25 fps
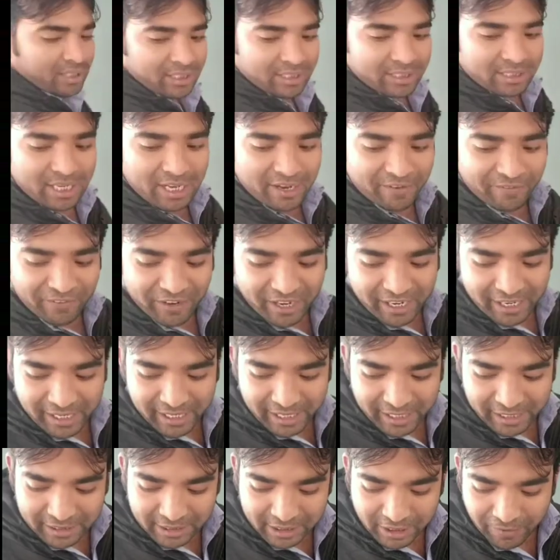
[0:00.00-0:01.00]
These are
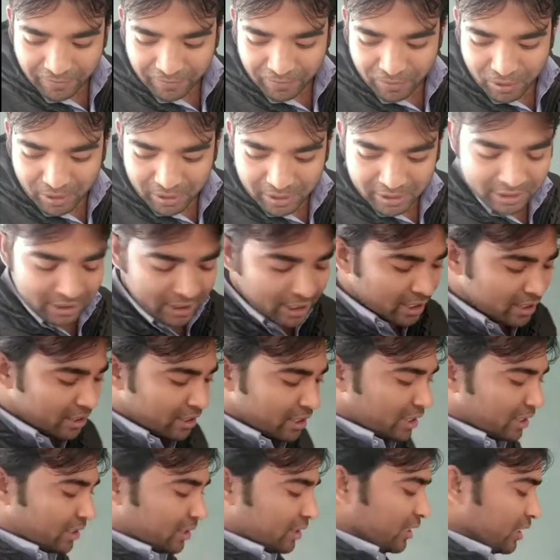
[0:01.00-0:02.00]
very easy. If you understand
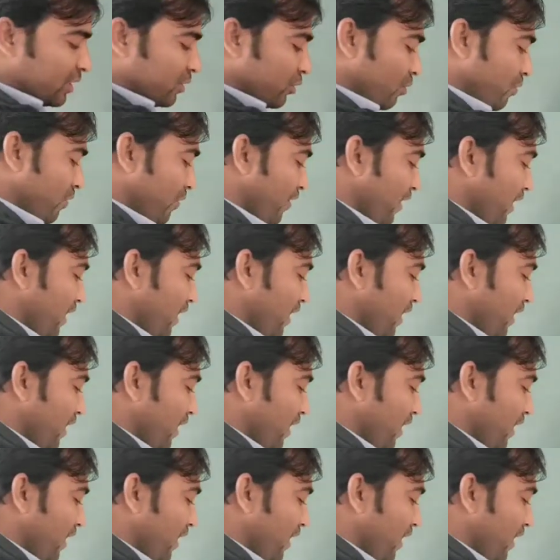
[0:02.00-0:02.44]
it, it will be